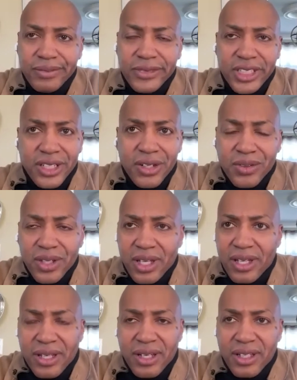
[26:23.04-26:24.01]
you know,
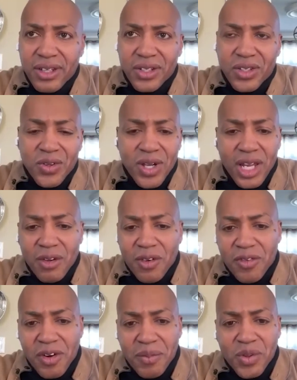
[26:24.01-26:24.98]
you're doing anywhere
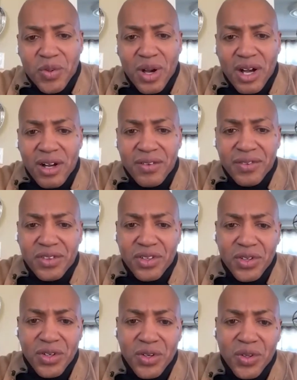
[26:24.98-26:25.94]
from 12
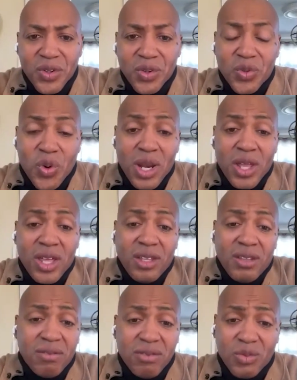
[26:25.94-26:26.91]
to 20,
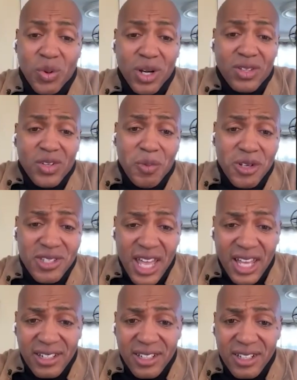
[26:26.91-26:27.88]

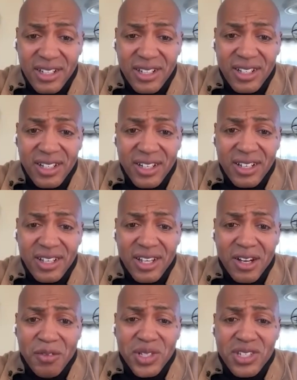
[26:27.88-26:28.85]
22%
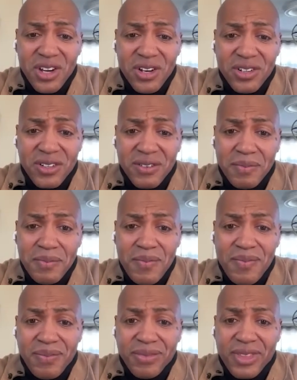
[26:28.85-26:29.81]
return.
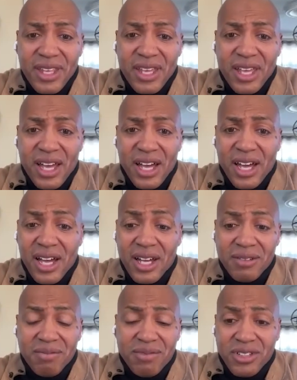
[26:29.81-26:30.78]
Uh,
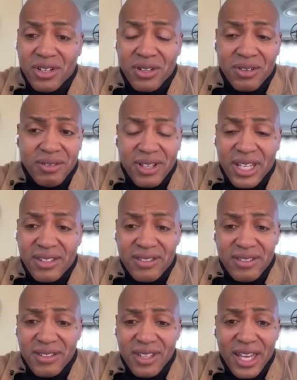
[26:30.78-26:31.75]
so
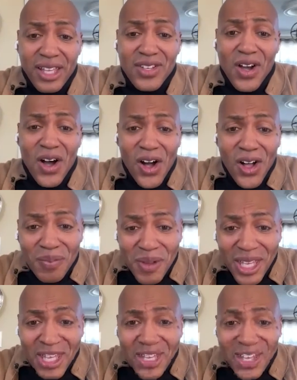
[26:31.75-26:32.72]
it's it's all
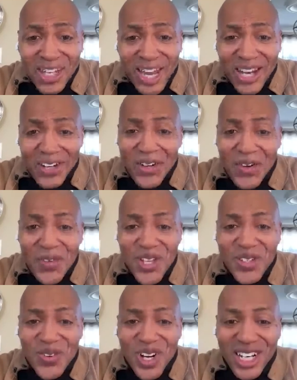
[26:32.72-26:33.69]
been good. I don't know
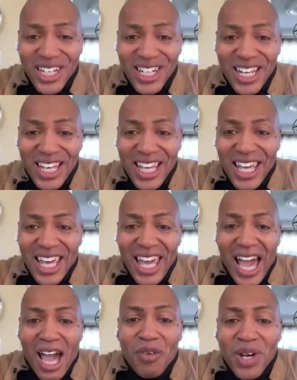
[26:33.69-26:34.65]
which one.
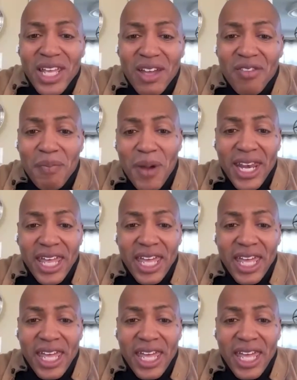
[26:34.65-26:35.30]
I wouldn't give up. I have a